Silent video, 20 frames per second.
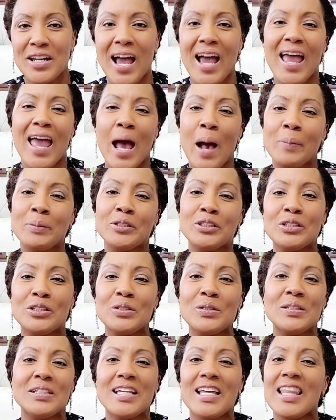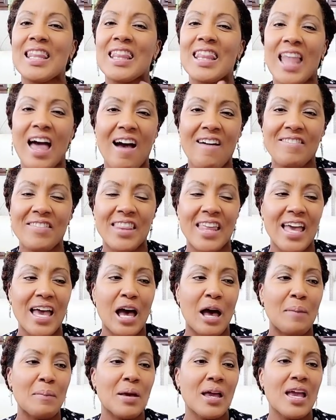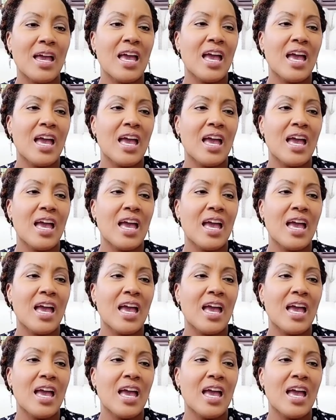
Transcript: I absolutely love them.